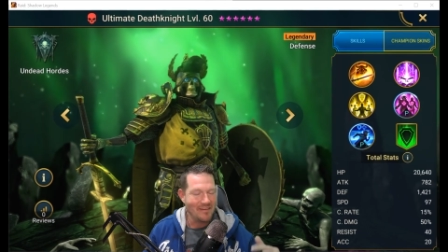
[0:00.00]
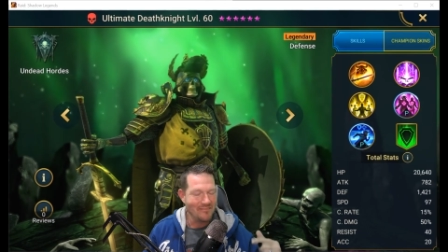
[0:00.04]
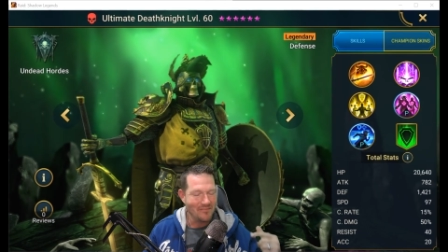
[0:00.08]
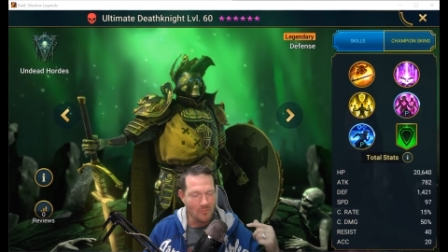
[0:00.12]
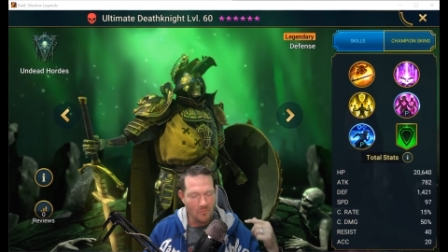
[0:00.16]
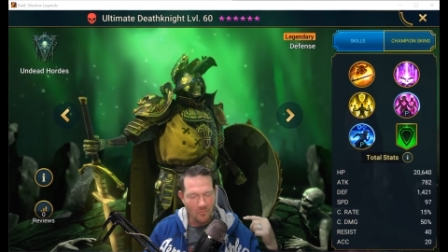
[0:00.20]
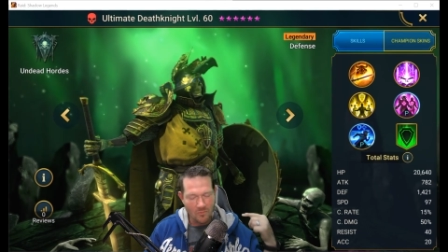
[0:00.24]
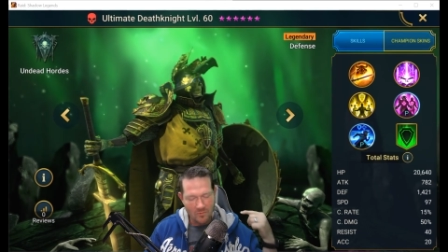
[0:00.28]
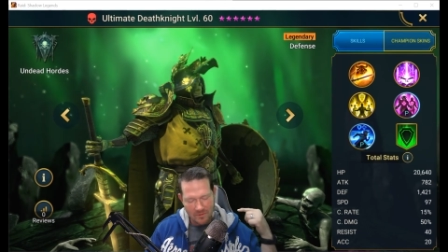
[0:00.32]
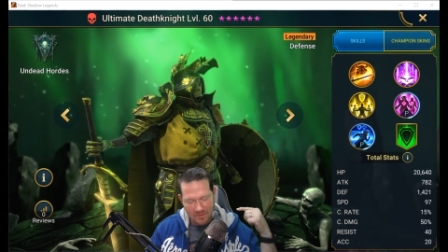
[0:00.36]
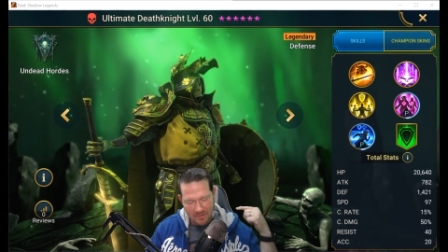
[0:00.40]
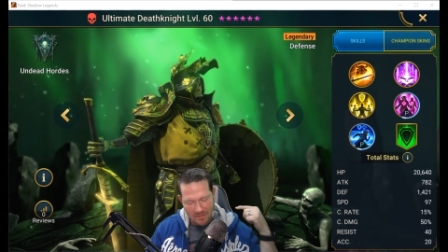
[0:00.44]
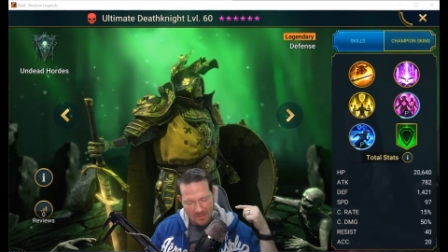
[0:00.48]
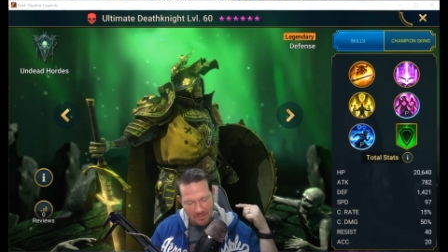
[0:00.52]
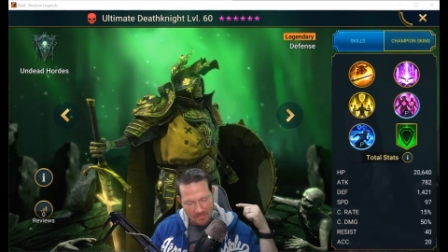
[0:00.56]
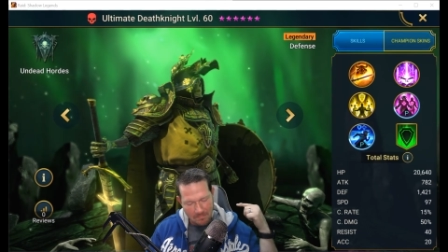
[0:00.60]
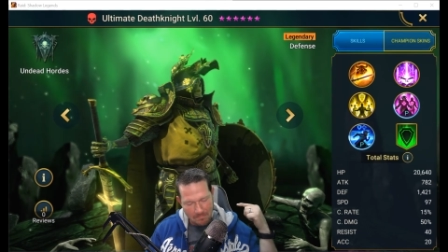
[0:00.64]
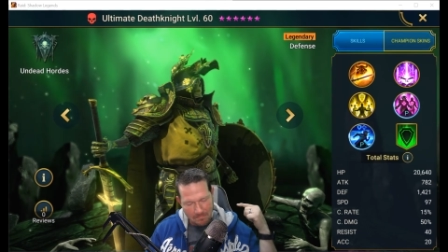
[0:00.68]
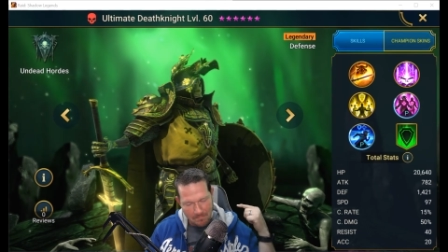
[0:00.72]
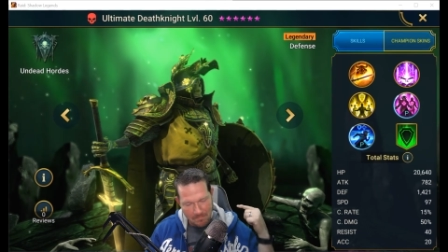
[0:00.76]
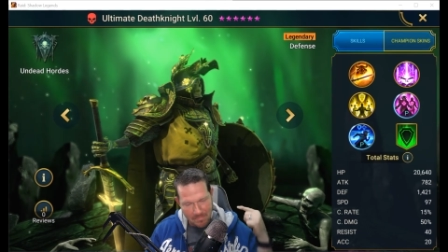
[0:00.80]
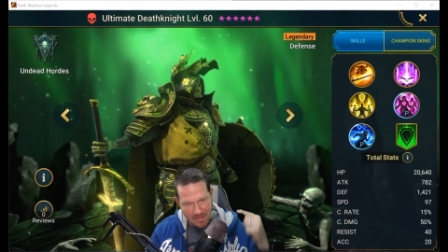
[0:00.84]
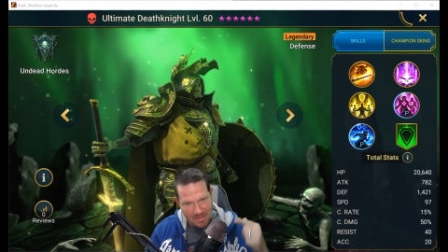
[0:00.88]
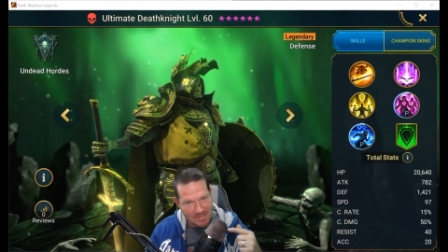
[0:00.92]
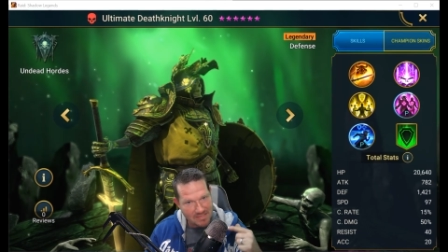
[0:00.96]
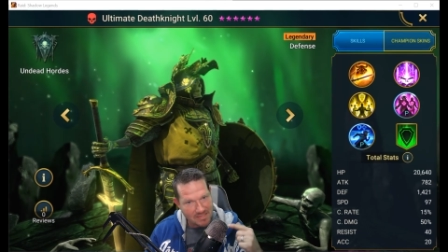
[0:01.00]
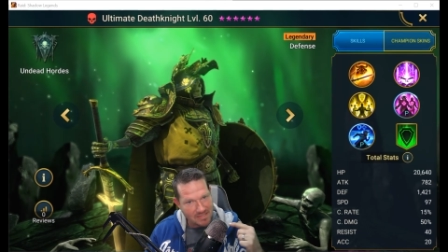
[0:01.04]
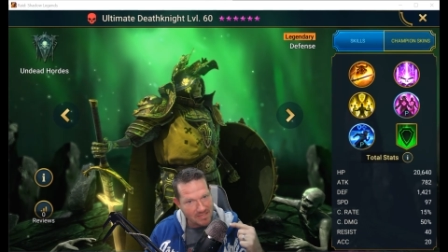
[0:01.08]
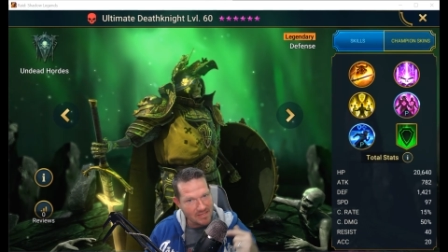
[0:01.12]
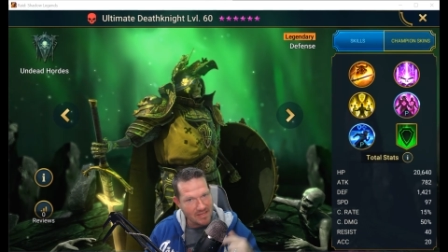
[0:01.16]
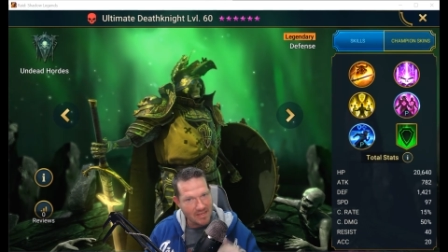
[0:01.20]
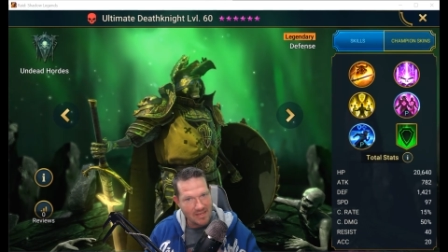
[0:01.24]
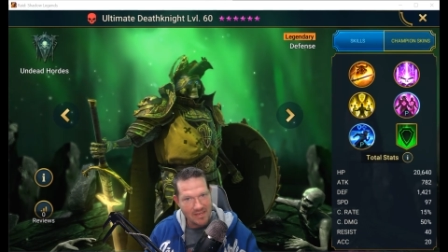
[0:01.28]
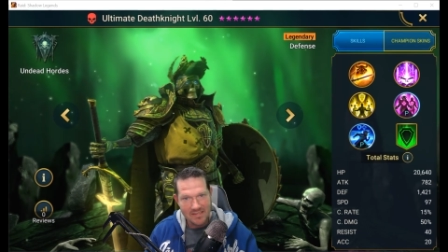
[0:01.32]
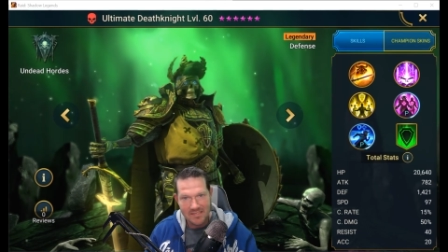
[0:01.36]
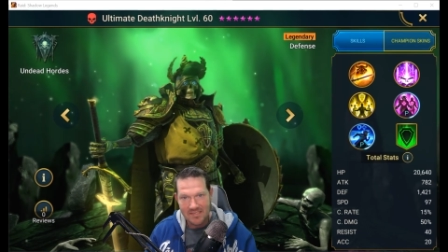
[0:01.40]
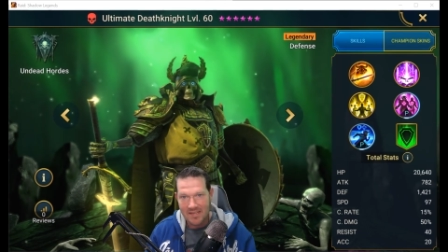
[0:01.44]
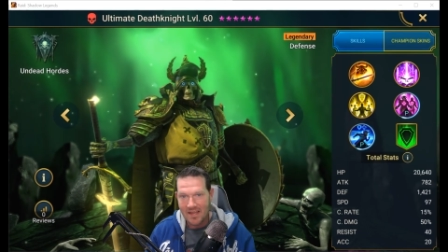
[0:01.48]
having one of the
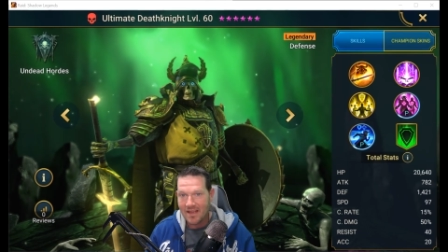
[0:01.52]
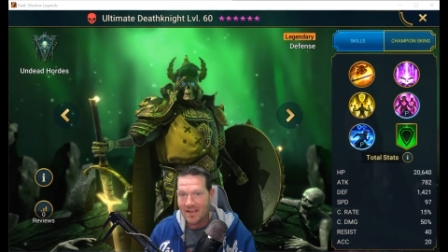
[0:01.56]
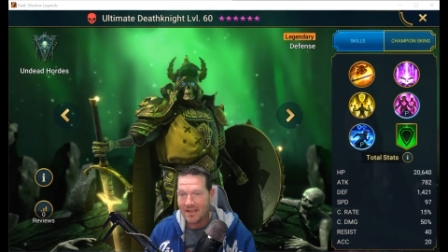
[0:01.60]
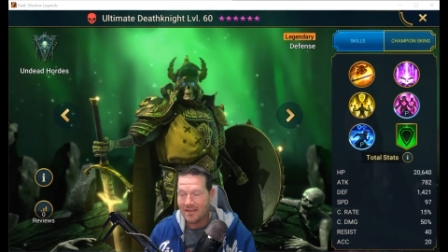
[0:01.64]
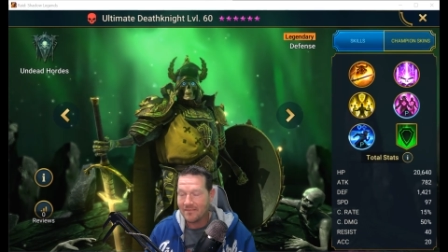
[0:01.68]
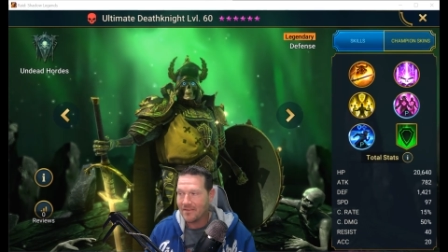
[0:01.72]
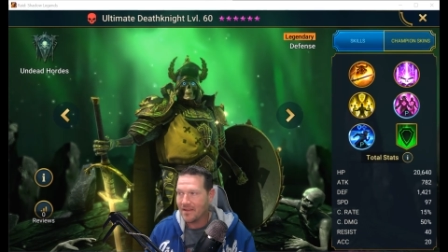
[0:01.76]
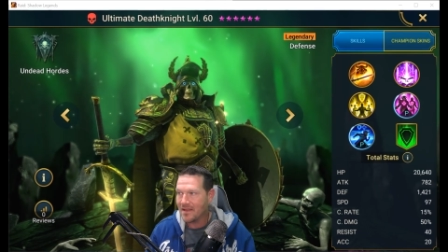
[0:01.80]
best days I